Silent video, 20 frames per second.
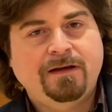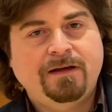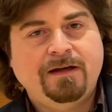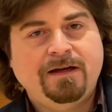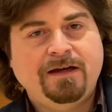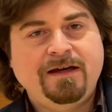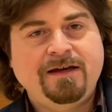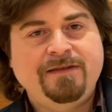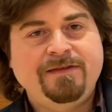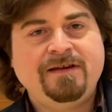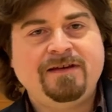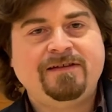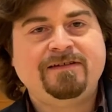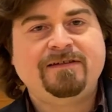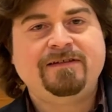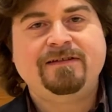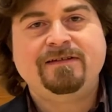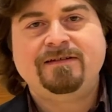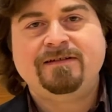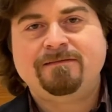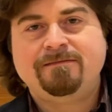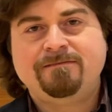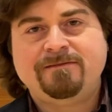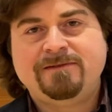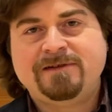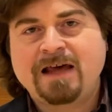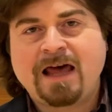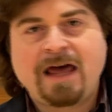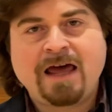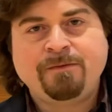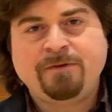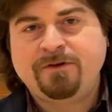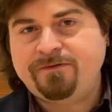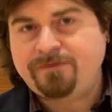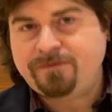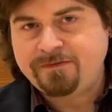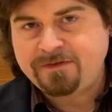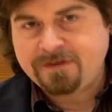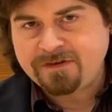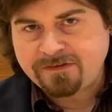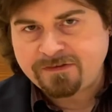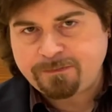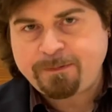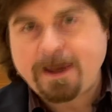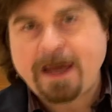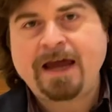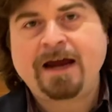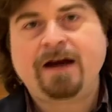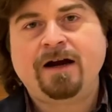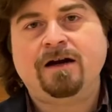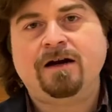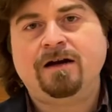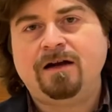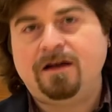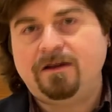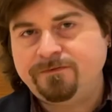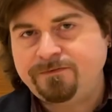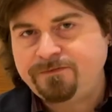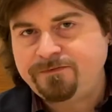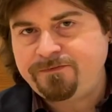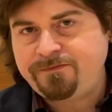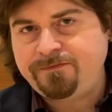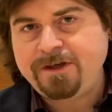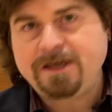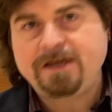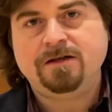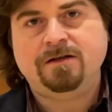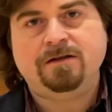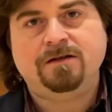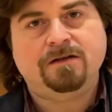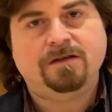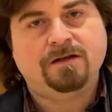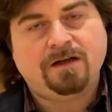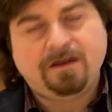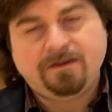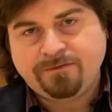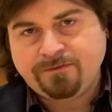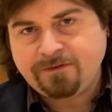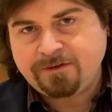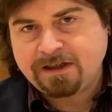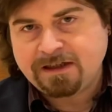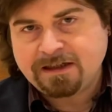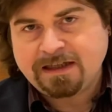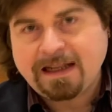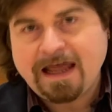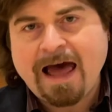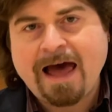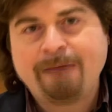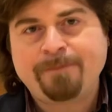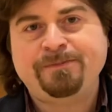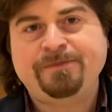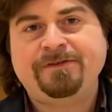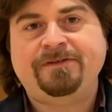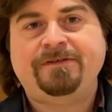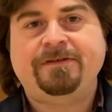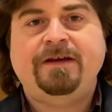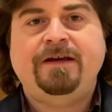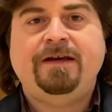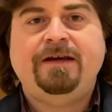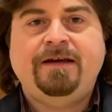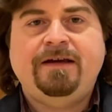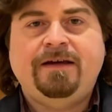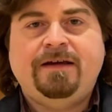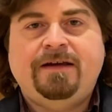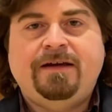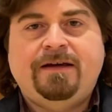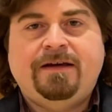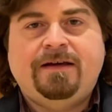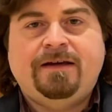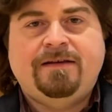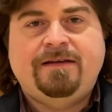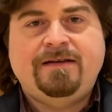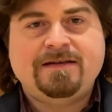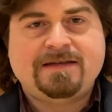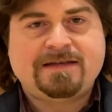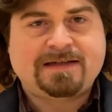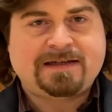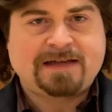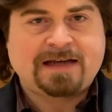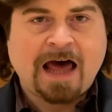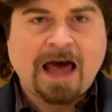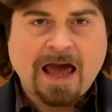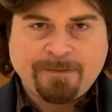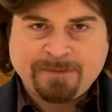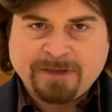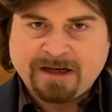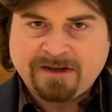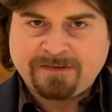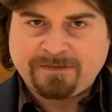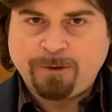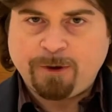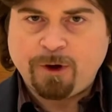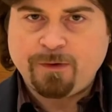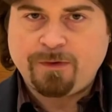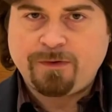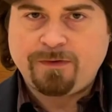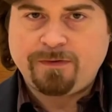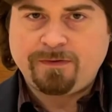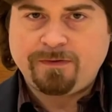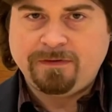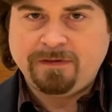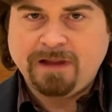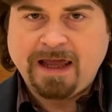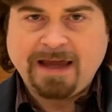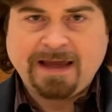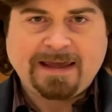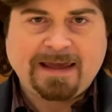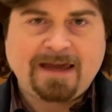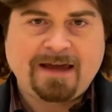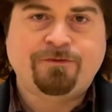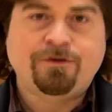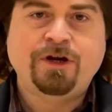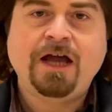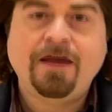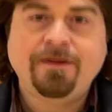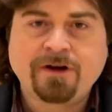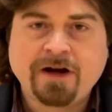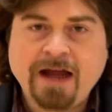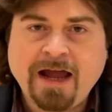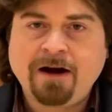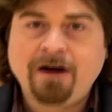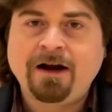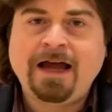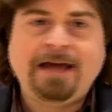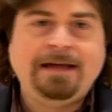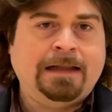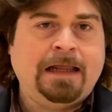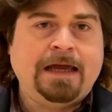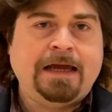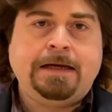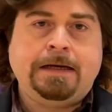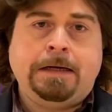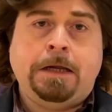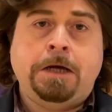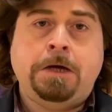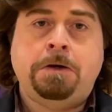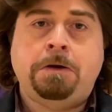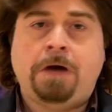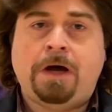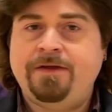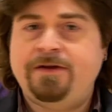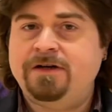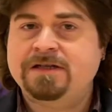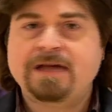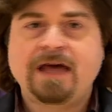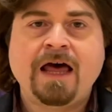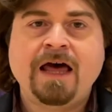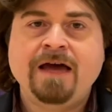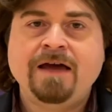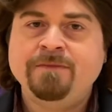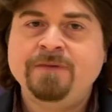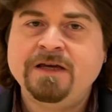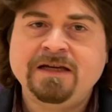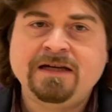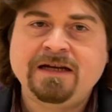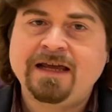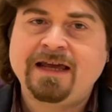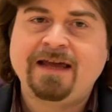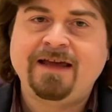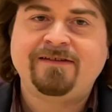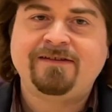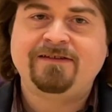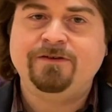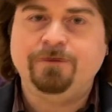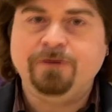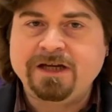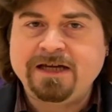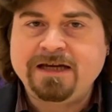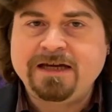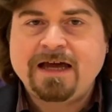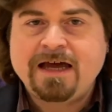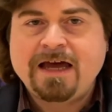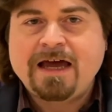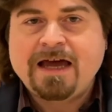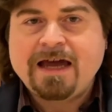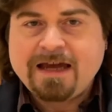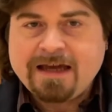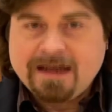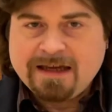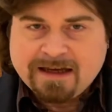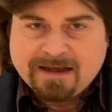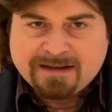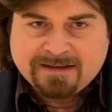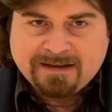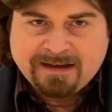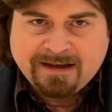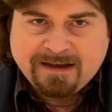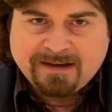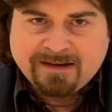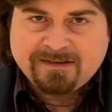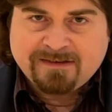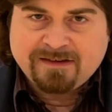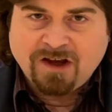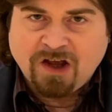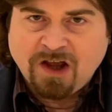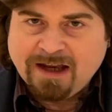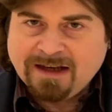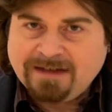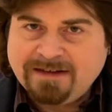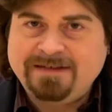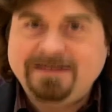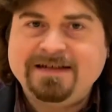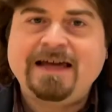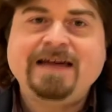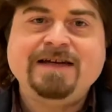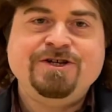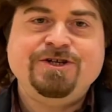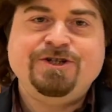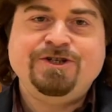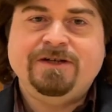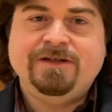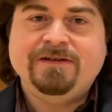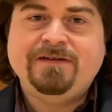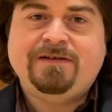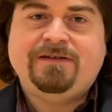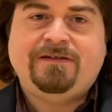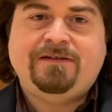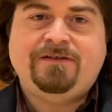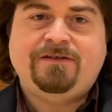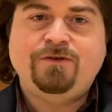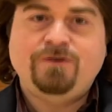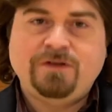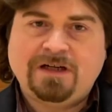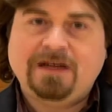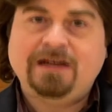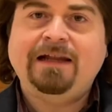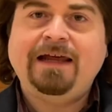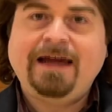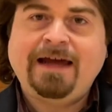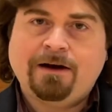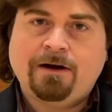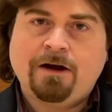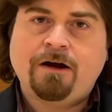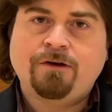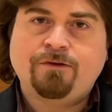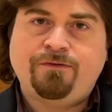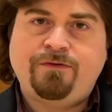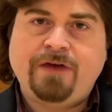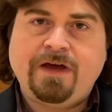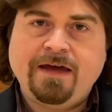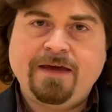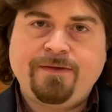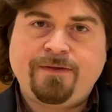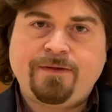In this time of despair, of fear, of collapse, this time that is both like every other era and like no other time in history, it is audacious to declare our faith